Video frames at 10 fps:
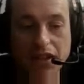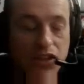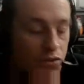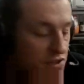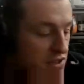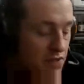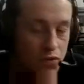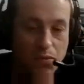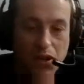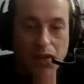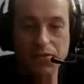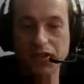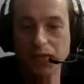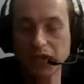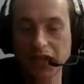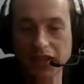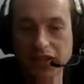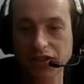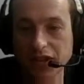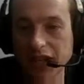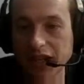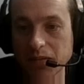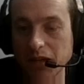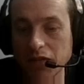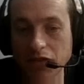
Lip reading: the lowest level mobs that we can still get XP